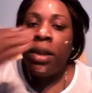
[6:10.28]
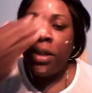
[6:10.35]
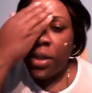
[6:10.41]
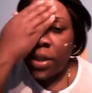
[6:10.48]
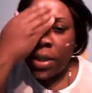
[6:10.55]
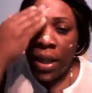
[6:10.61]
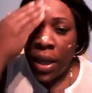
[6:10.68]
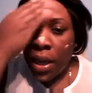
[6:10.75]

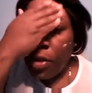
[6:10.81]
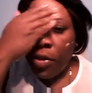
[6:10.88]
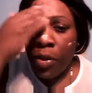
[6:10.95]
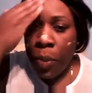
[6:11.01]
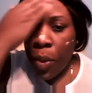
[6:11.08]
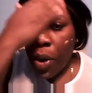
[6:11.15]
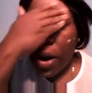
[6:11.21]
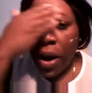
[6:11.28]
just think of
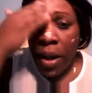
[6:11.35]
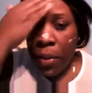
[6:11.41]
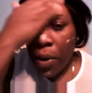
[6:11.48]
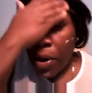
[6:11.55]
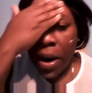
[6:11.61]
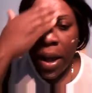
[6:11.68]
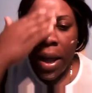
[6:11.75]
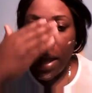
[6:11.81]
a
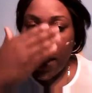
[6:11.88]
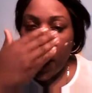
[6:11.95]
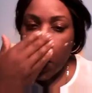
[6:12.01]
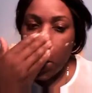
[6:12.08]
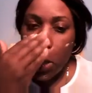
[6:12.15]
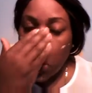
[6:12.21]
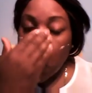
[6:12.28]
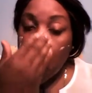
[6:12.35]
primer
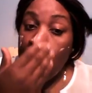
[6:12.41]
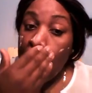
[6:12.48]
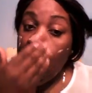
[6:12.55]
as